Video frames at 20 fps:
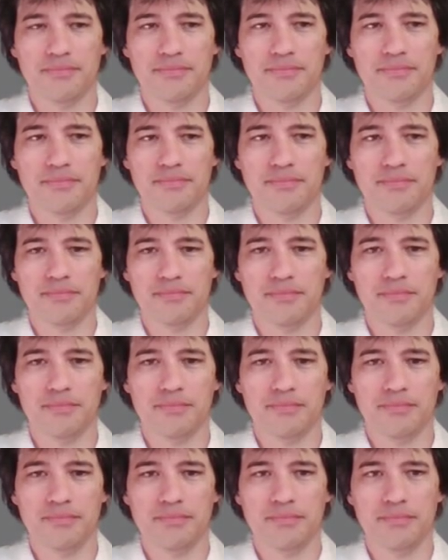
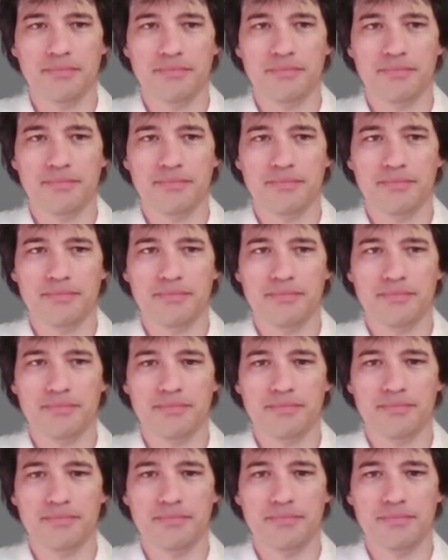
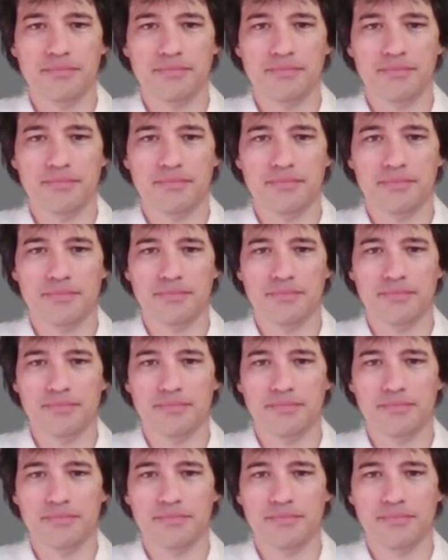
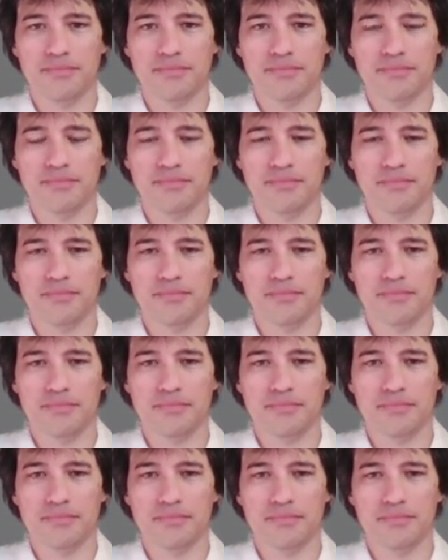
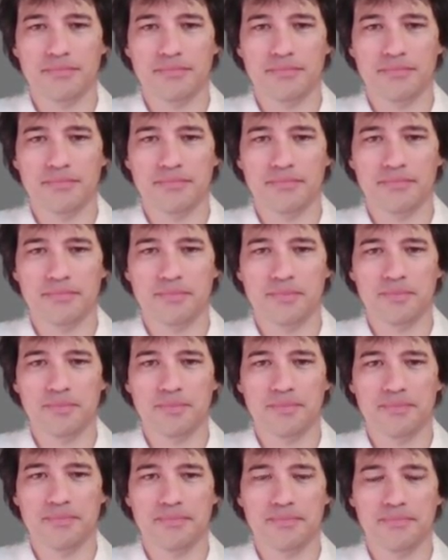
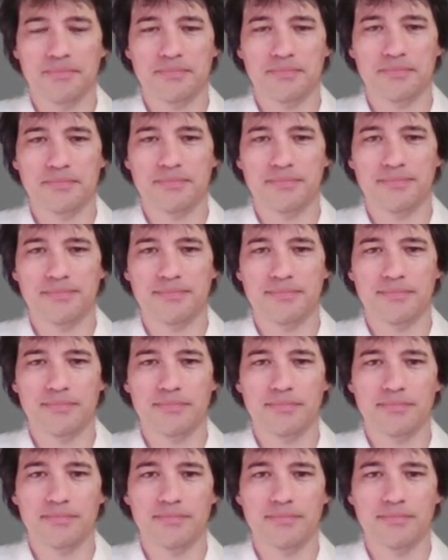
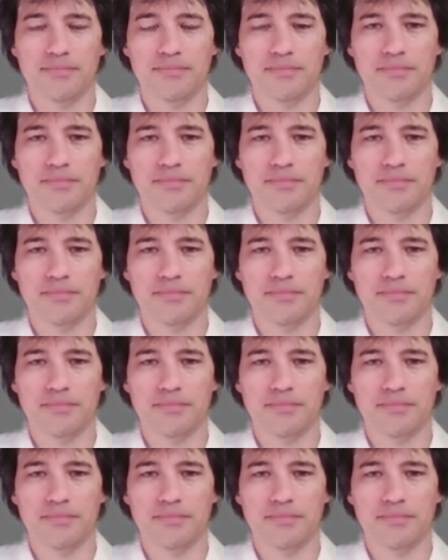(silent)